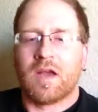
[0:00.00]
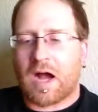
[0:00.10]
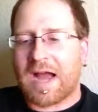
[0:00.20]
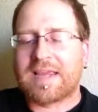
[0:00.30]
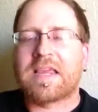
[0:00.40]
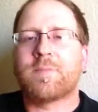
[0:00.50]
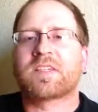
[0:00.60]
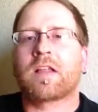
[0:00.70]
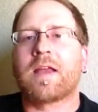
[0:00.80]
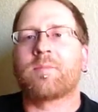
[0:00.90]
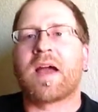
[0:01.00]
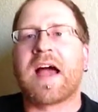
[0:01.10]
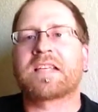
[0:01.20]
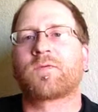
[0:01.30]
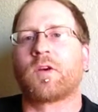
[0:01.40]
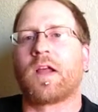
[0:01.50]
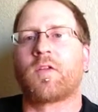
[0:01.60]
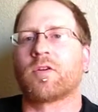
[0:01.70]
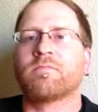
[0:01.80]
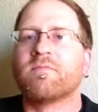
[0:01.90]
I keep sliding past for
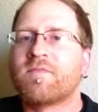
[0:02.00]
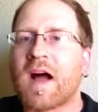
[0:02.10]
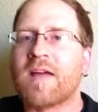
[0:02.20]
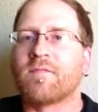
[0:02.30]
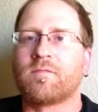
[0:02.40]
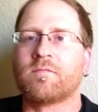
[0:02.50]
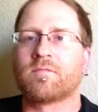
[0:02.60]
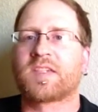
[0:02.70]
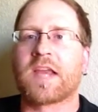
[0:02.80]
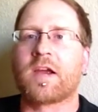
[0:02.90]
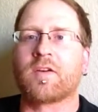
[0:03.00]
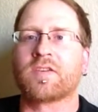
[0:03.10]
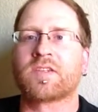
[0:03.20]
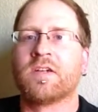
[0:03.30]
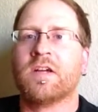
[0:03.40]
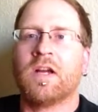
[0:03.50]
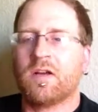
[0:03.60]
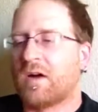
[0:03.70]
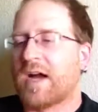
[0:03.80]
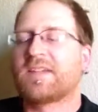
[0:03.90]
another 5 stairs.
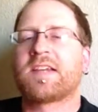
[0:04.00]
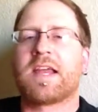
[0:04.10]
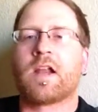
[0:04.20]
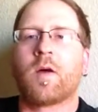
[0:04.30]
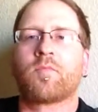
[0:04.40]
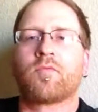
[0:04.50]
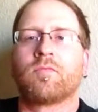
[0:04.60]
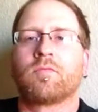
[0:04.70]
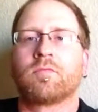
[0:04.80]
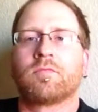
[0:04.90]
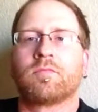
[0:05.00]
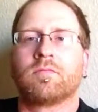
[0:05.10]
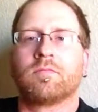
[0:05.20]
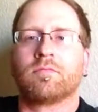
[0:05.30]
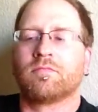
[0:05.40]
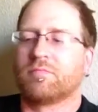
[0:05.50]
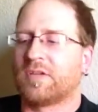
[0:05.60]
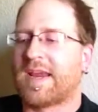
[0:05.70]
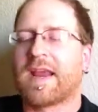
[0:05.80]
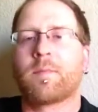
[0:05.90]
I stand up,
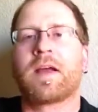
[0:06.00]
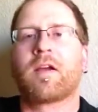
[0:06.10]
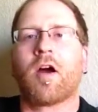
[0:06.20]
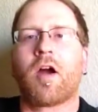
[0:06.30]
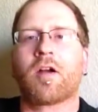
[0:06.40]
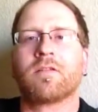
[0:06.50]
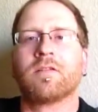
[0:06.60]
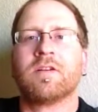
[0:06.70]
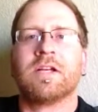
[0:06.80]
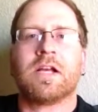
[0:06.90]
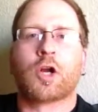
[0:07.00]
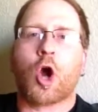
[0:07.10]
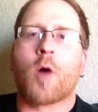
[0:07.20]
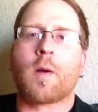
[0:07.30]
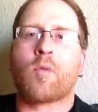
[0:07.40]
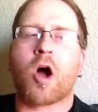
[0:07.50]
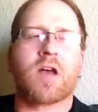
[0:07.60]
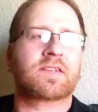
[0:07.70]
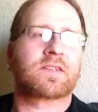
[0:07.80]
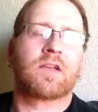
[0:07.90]
get in my car, call my
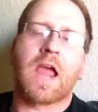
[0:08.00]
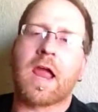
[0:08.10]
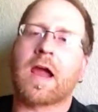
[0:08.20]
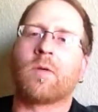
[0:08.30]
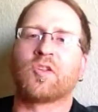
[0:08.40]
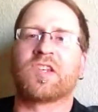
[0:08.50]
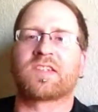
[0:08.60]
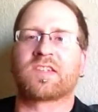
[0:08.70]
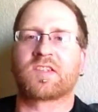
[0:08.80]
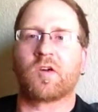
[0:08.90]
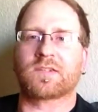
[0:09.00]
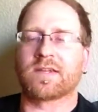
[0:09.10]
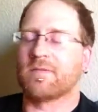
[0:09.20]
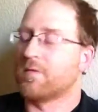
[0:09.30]
boss. Hey, I was just assaulted.